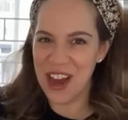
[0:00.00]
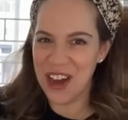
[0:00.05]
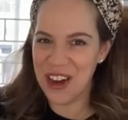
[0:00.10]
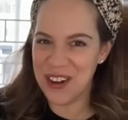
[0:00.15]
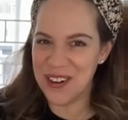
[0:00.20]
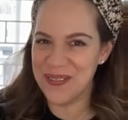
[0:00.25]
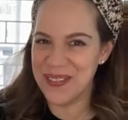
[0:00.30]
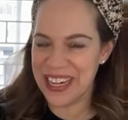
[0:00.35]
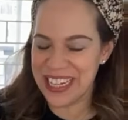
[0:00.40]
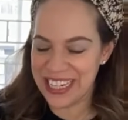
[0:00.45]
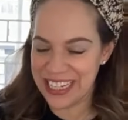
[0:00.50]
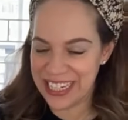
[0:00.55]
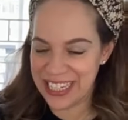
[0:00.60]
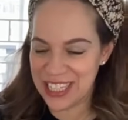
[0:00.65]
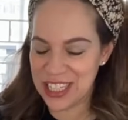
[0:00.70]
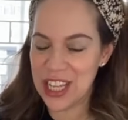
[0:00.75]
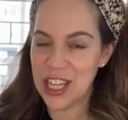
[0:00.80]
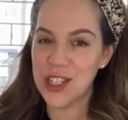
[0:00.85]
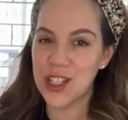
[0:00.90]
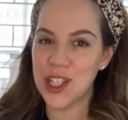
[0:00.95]
Oh my
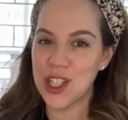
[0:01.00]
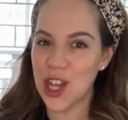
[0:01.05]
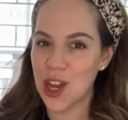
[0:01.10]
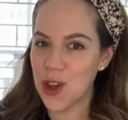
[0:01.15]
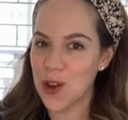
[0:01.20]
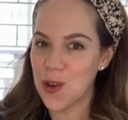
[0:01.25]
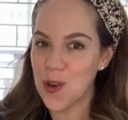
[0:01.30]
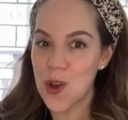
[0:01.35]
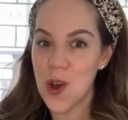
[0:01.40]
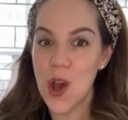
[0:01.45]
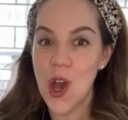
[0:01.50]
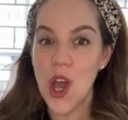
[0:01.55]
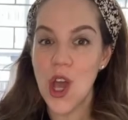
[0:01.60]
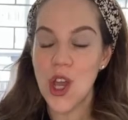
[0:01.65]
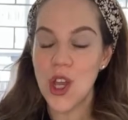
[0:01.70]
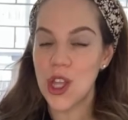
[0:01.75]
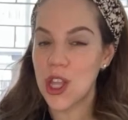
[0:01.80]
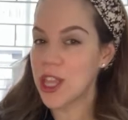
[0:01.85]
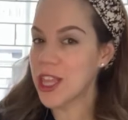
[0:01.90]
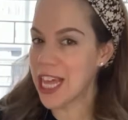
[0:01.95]
goodness. So
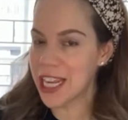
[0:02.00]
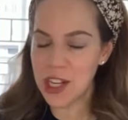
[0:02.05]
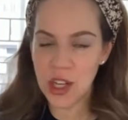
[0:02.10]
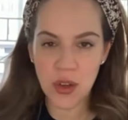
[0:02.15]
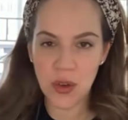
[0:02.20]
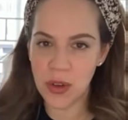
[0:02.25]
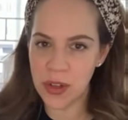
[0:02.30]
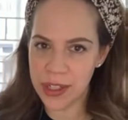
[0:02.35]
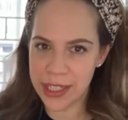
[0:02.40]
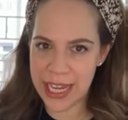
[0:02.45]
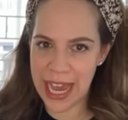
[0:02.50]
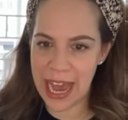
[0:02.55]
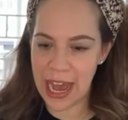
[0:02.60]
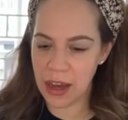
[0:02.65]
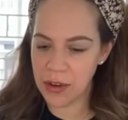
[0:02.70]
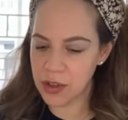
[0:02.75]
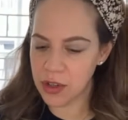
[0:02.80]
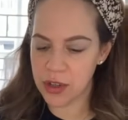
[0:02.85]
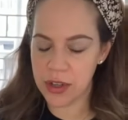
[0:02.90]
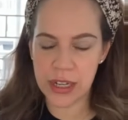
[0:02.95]
let it cool
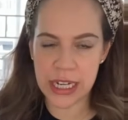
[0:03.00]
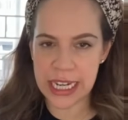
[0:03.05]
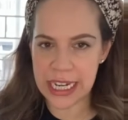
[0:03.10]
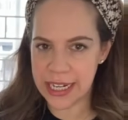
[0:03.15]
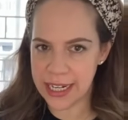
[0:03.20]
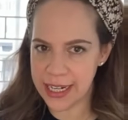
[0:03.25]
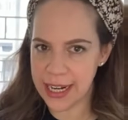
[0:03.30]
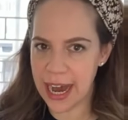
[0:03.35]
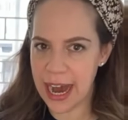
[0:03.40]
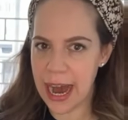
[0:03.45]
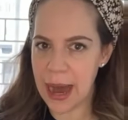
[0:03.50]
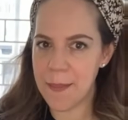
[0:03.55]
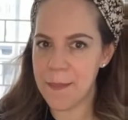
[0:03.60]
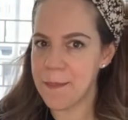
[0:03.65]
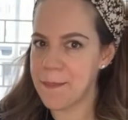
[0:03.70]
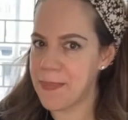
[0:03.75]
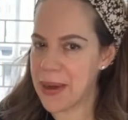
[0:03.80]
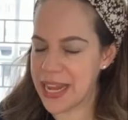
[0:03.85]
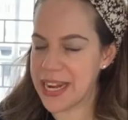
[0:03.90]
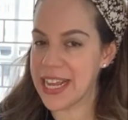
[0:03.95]
down or eat it
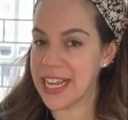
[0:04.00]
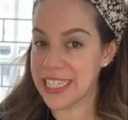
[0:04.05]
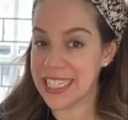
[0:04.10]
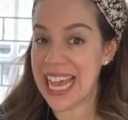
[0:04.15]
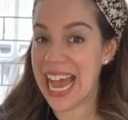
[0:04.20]
hot, but it's